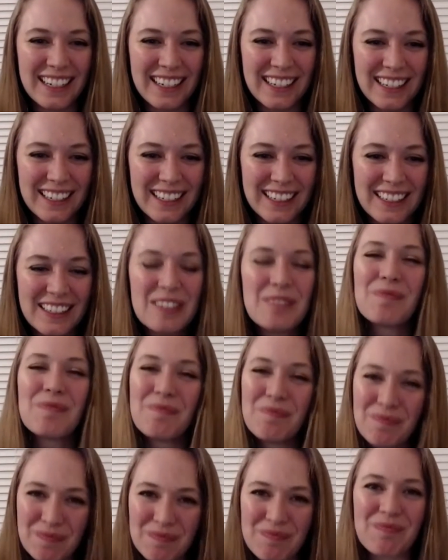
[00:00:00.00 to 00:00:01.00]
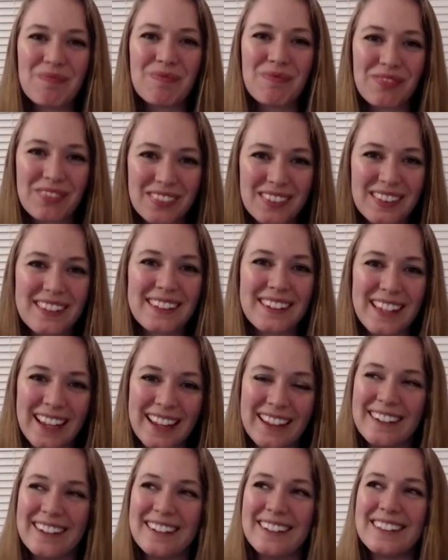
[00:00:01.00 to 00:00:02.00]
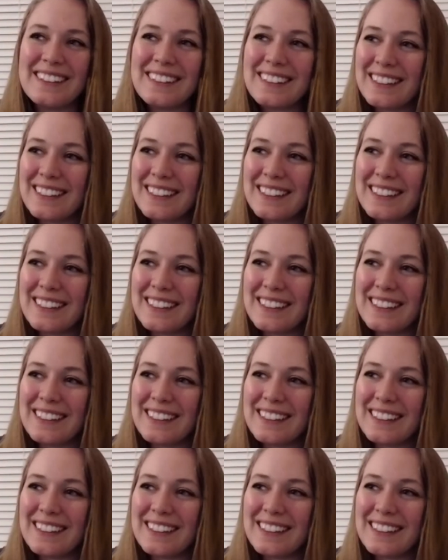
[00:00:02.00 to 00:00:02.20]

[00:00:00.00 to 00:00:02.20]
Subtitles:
Mm-hmm. And